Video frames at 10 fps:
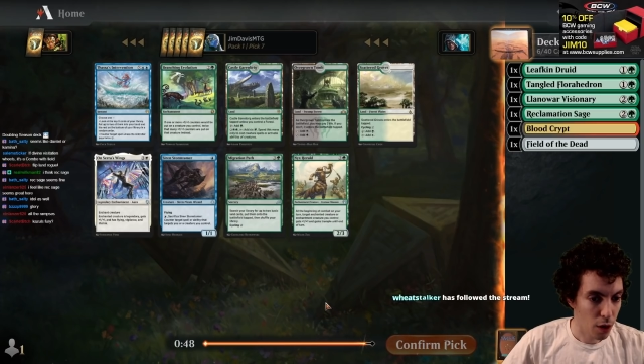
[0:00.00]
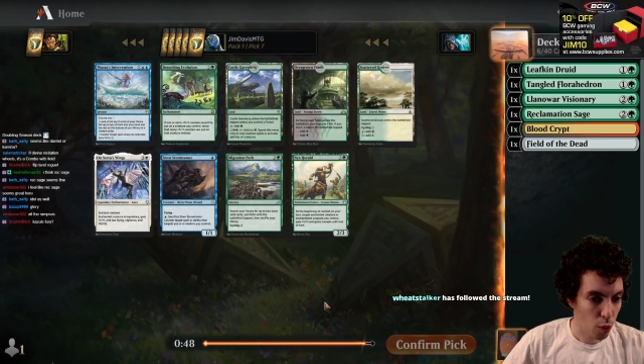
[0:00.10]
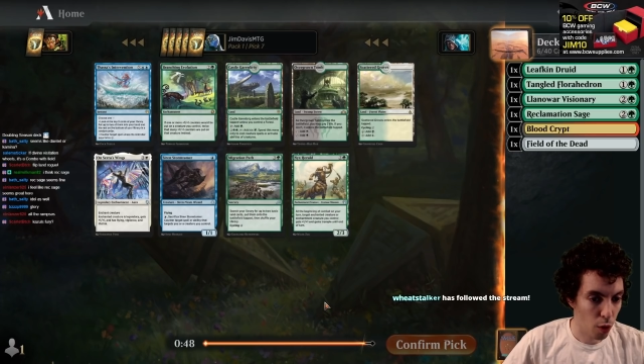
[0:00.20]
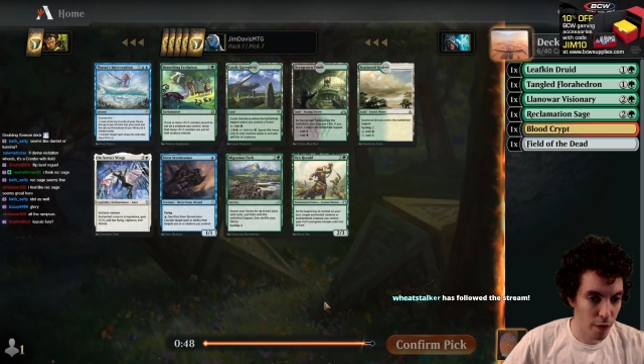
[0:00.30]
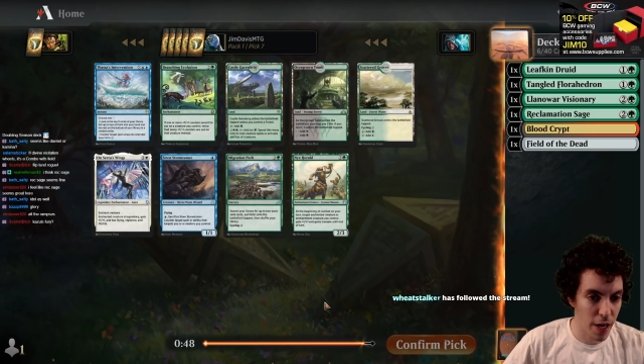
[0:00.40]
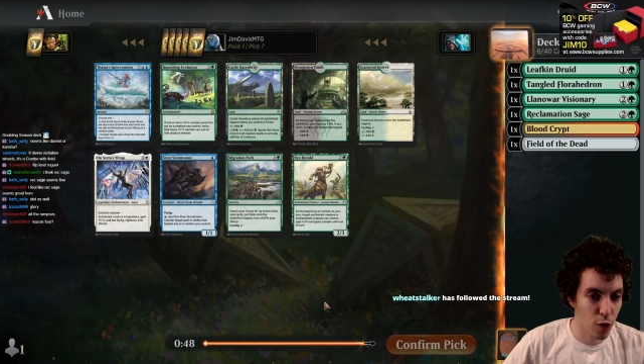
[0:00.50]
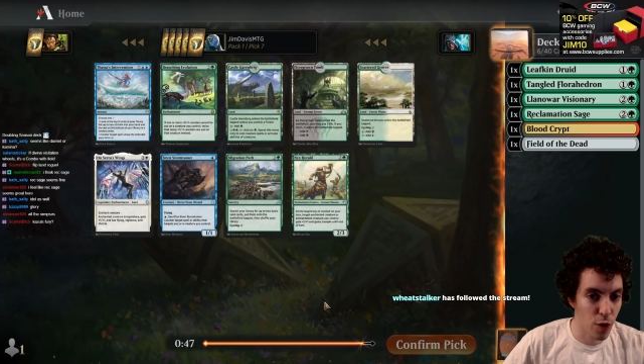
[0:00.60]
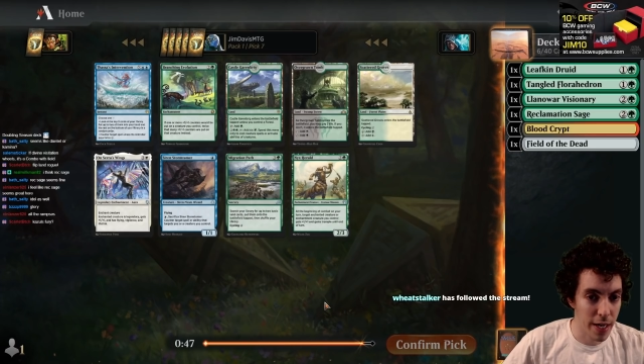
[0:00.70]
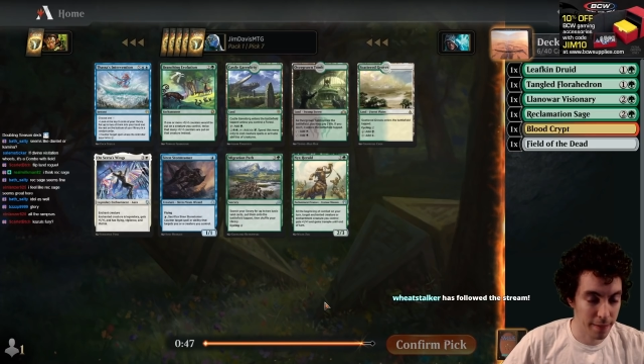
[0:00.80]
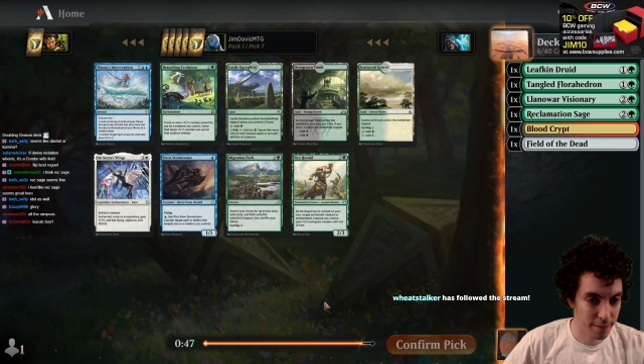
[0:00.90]
We're very
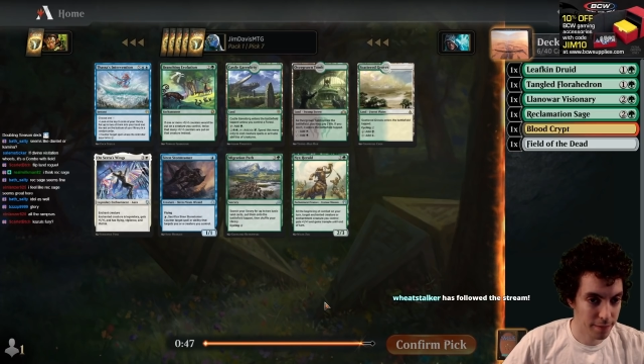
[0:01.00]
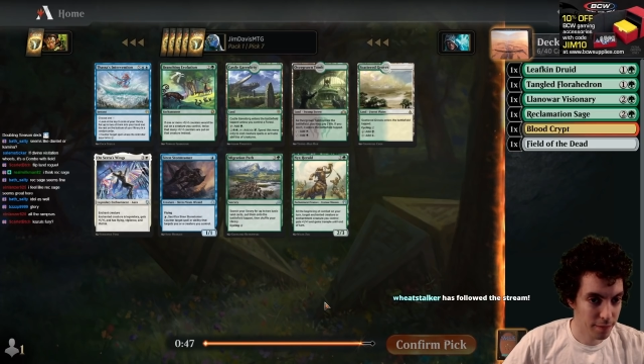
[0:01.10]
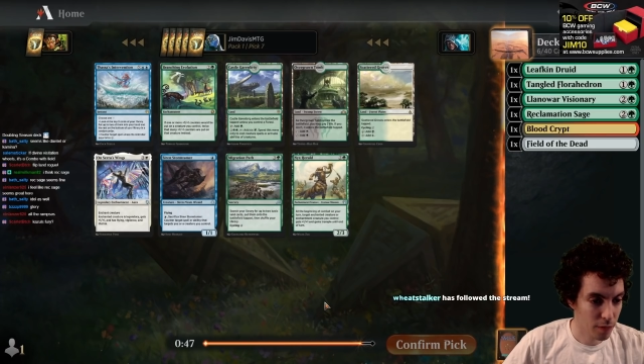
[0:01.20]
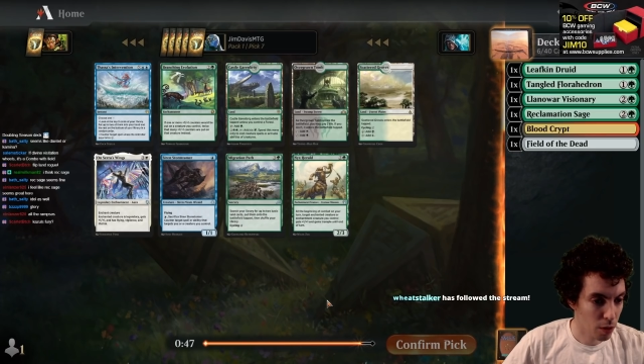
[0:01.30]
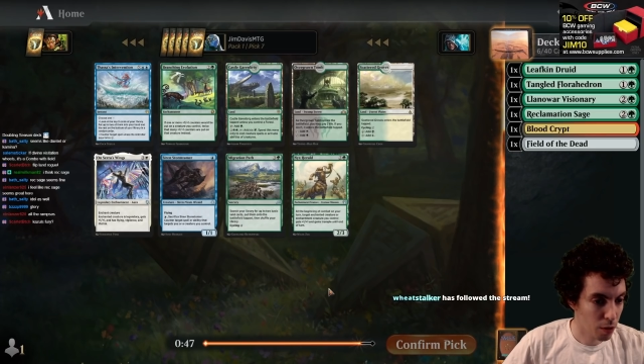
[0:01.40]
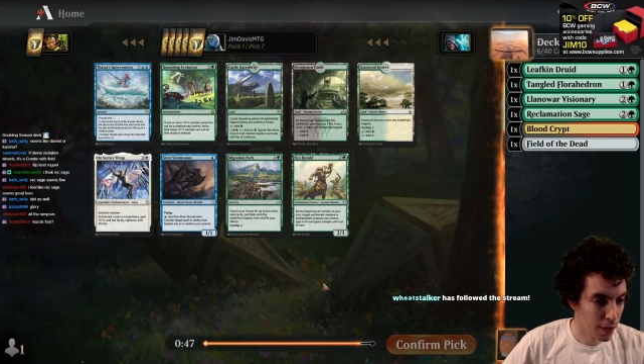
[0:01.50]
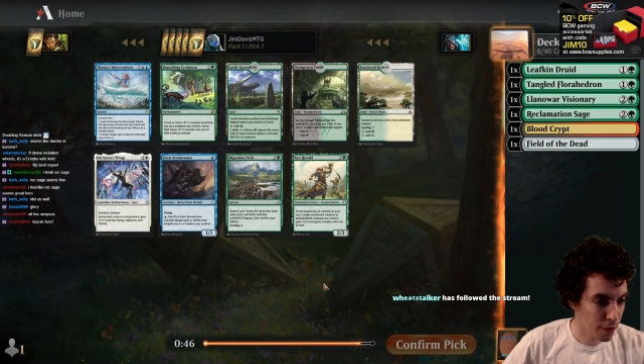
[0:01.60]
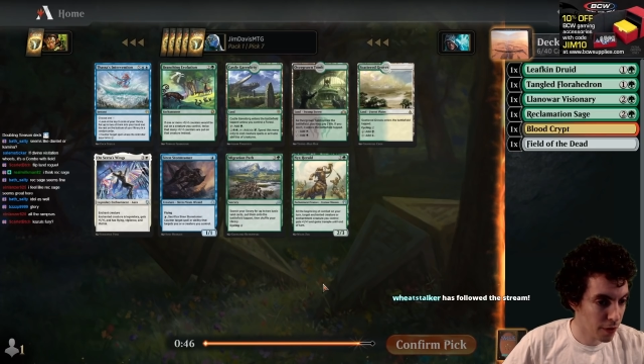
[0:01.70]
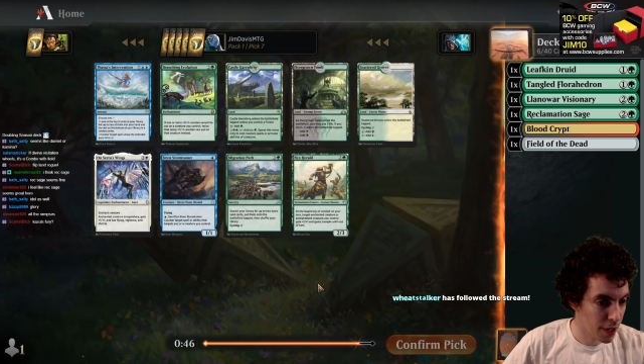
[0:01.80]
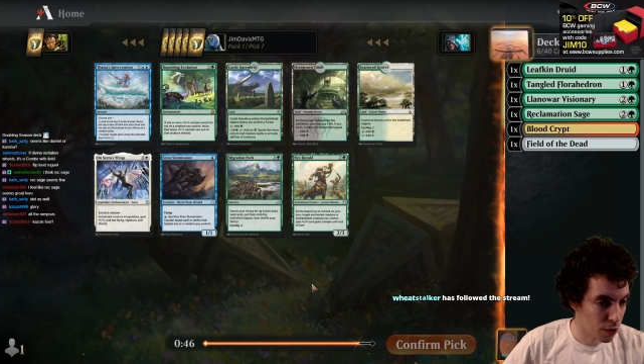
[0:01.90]
green. We're definitely
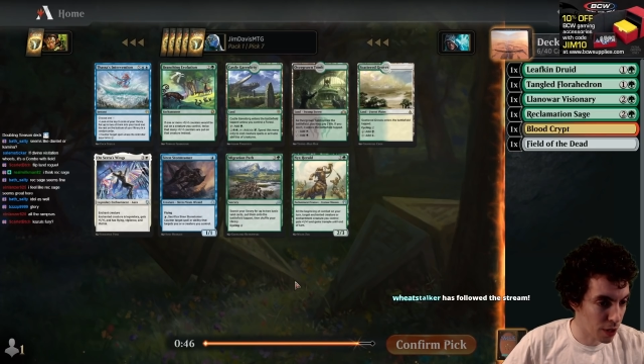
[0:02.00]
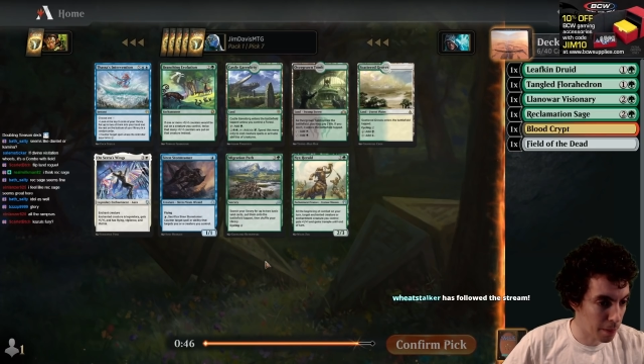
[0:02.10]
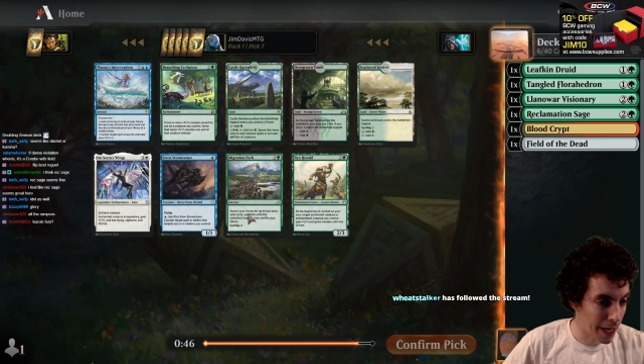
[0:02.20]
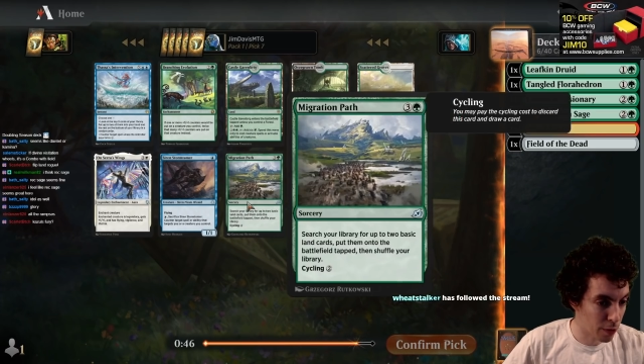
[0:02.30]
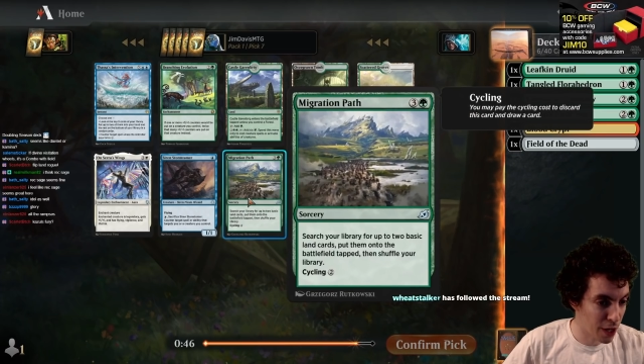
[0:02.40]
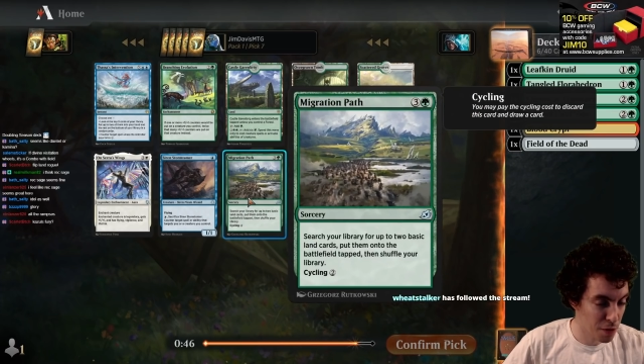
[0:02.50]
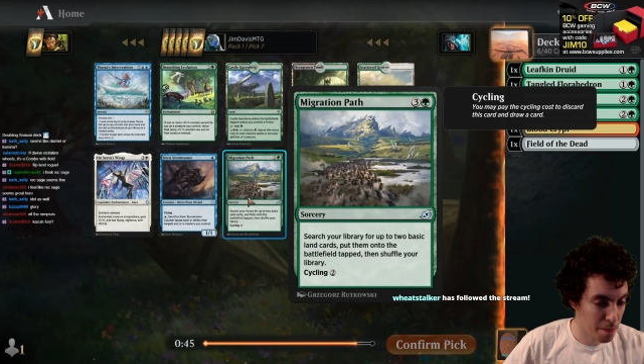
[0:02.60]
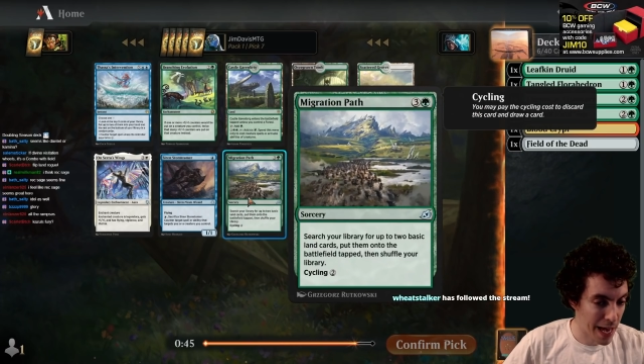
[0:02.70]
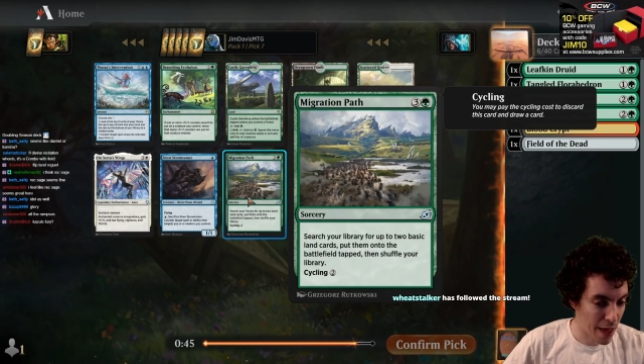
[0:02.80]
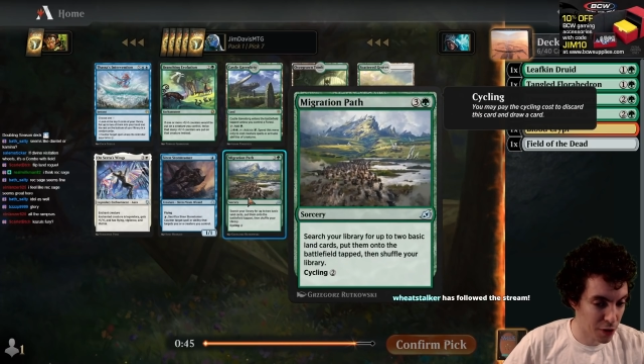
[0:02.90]
very green. Migration
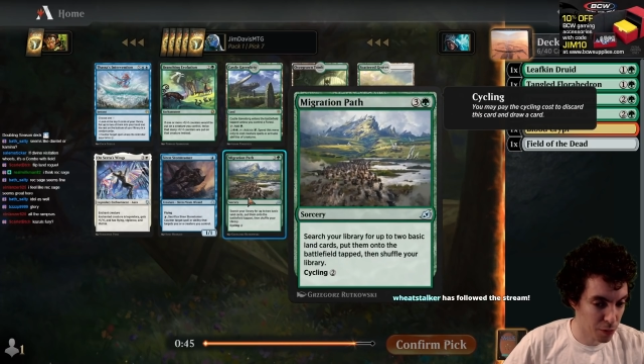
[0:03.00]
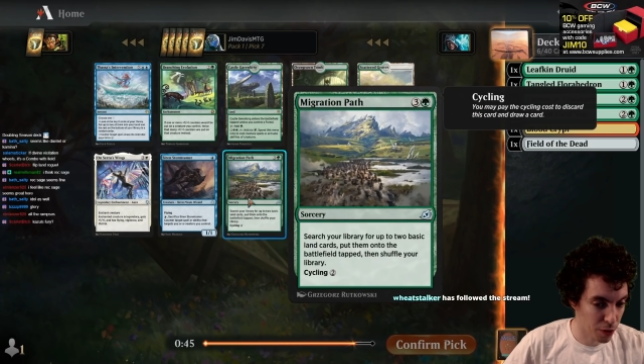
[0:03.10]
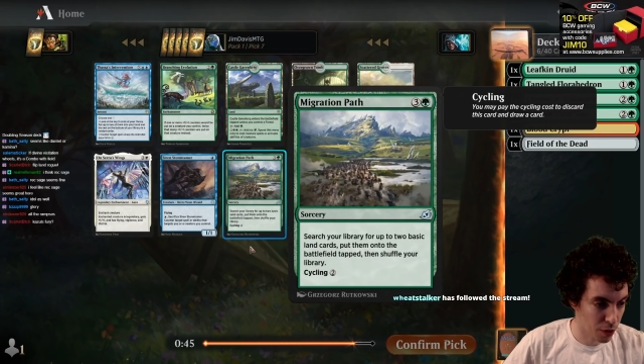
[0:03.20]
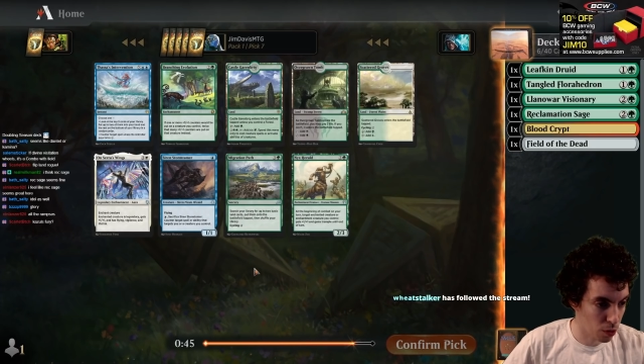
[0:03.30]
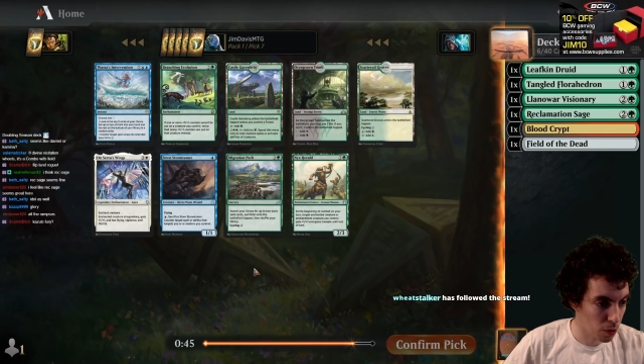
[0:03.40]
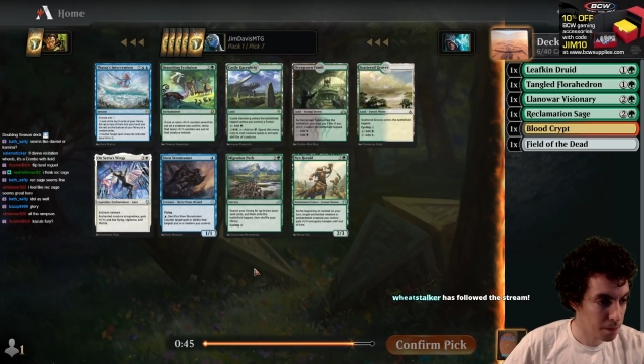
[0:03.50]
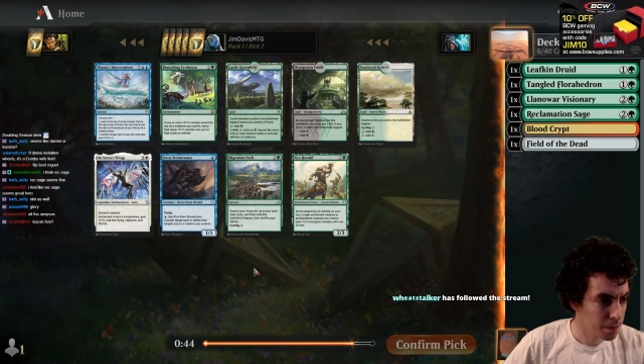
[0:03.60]
path is pretty cool.